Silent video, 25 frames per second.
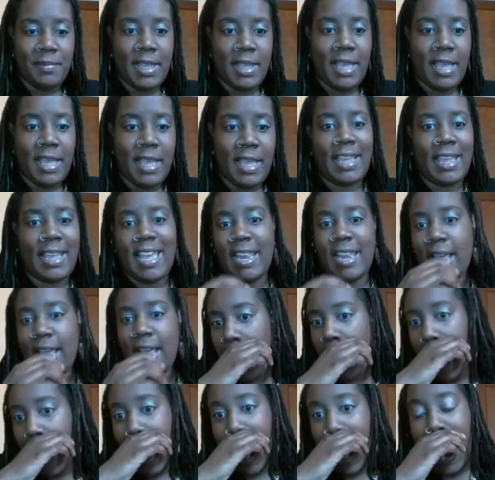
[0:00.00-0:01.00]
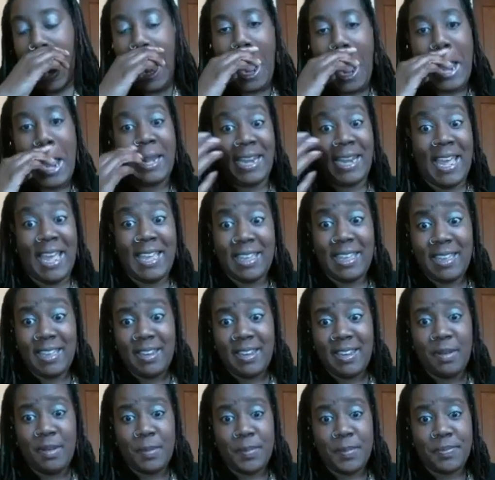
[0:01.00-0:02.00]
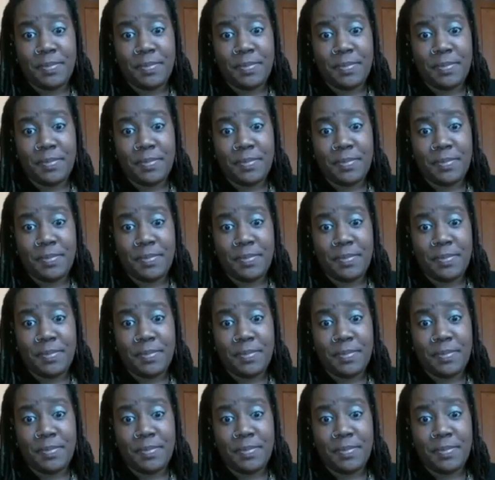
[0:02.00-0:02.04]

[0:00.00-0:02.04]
And again, I like it,